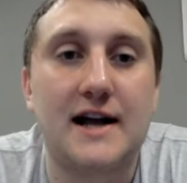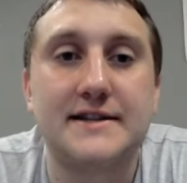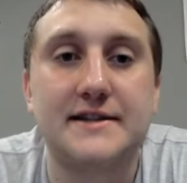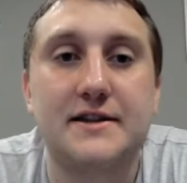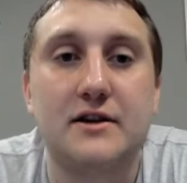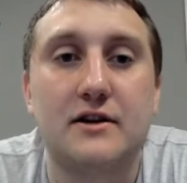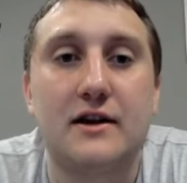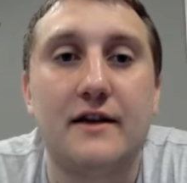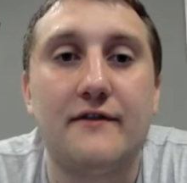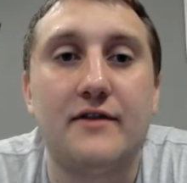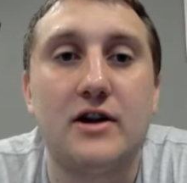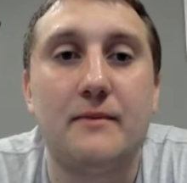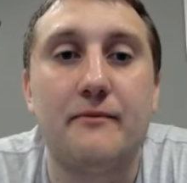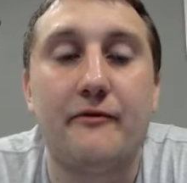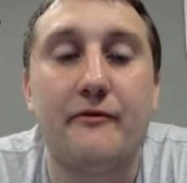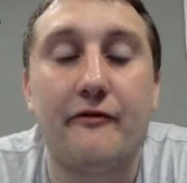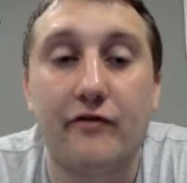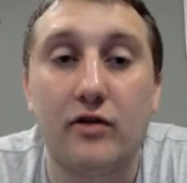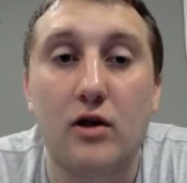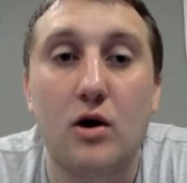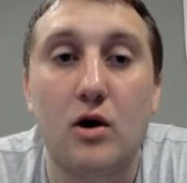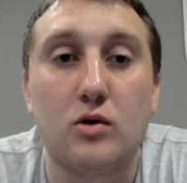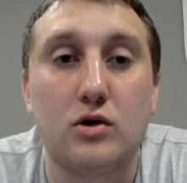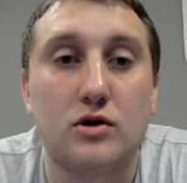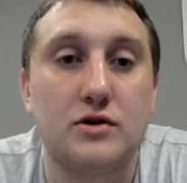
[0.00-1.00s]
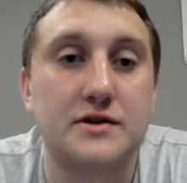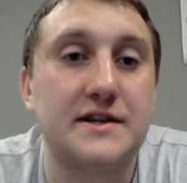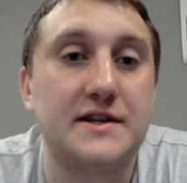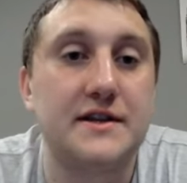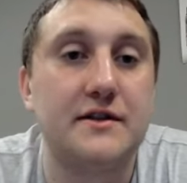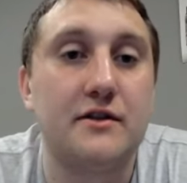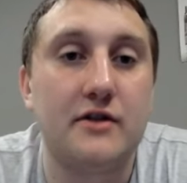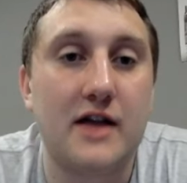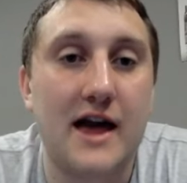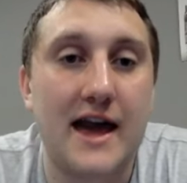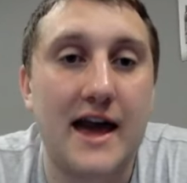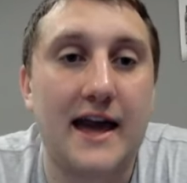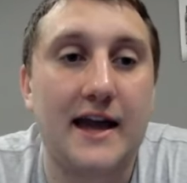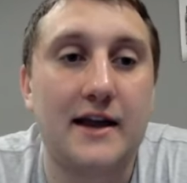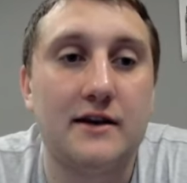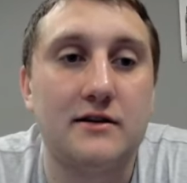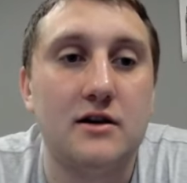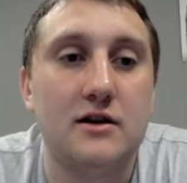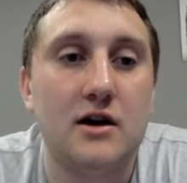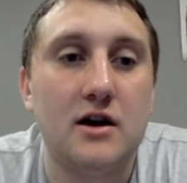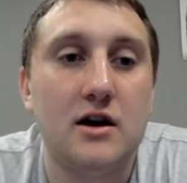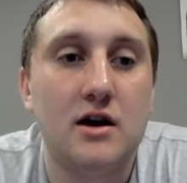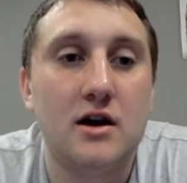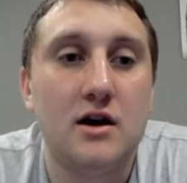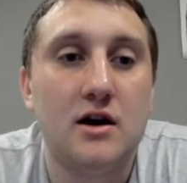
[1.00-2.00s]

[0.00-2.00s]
they're giving up floaters in the lane.